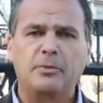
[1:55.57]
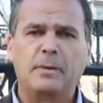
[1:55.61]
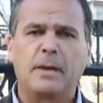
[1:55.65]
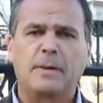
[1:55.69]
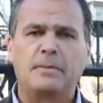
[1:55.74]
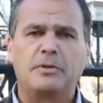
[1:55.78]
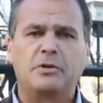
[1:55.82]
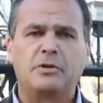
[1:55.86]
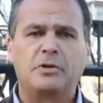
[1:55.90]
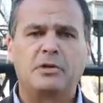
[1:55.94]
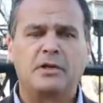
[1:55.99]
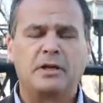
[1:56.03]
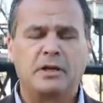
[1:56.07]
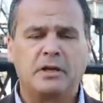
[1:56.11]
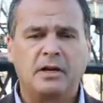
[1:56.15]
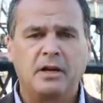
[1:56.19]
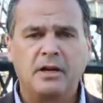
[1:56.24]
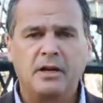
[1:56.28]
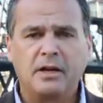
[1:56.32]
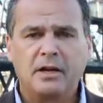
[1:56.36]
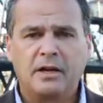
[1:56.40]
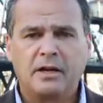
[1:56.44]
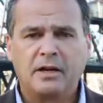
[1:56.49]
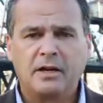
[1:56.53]
Maybe you need
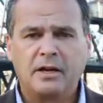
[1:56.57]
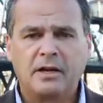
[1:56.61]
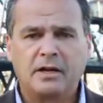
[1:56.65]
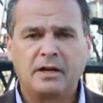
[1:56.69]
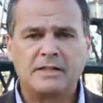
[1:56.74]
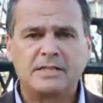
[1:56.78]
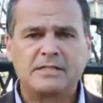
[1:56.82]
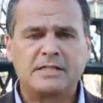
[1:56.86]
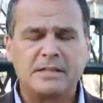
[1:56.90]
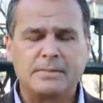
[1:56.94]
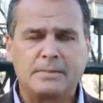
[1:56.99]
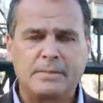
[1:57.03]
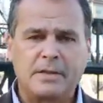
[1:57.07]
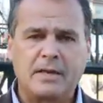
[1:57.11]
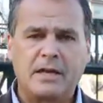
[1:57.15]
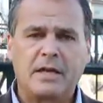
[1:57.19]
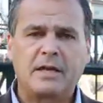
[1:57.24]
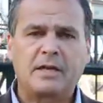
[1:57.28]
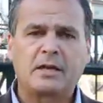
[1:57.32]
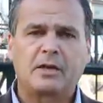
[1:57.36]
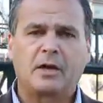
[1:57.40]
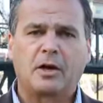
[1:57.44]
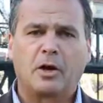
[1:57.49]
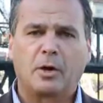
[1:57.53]
a
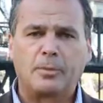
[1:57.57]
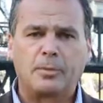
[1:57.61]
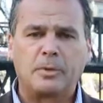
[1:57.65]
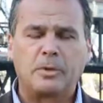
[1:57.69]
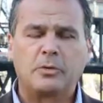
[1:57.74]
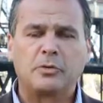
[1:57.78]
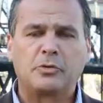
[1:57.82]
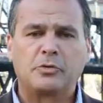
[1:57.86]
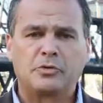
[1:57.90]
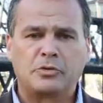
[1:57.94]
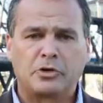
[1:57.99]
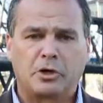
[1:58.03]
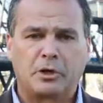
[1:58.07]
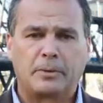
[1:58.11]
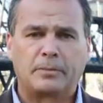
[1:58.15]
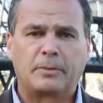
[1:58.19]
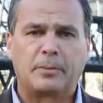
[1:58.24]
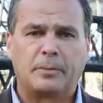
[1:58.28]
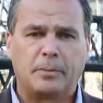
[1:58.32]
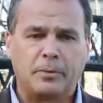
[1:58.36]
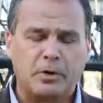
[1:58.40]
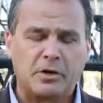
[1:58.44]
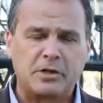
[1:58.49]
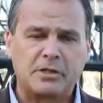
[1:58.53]
CPA to help you start up
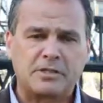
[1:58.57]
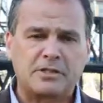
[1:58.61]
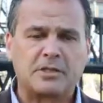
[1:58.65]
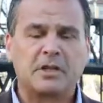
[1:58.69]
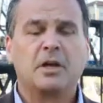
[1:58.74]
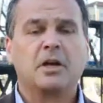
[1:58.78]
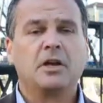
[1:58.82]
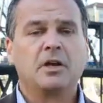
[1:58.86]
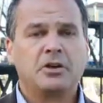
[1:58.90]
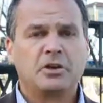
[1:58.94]
the books.